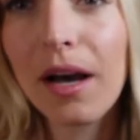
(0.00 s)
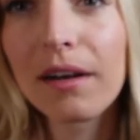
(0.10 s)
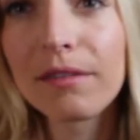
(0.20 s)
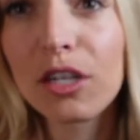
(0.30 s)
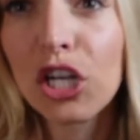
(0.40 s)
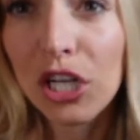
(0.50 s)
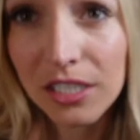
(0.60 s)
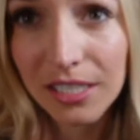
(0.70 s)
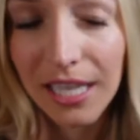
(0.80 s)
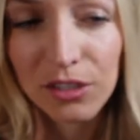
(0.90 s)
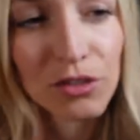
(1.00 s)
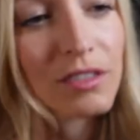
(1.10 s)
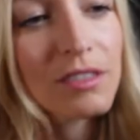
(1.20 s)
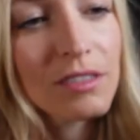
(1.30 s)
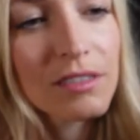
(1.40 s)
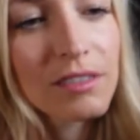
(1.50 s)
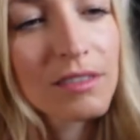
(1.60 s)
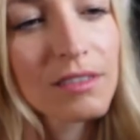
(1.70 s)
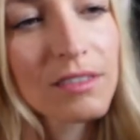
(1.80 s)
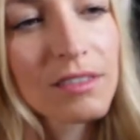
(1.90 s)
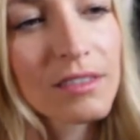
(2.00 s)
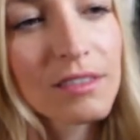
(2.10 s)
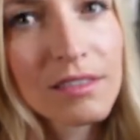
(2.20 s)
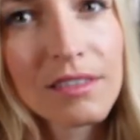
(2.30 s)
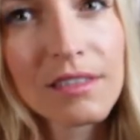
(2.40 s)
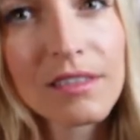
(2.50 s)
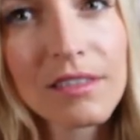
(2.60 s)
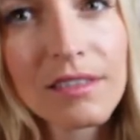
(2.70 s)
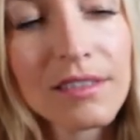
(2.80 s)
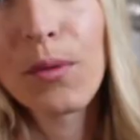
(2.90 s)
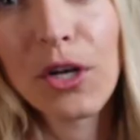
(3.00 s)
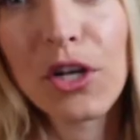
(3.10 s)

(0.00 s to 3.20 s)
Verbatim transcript: of cooked lentils, we're gonna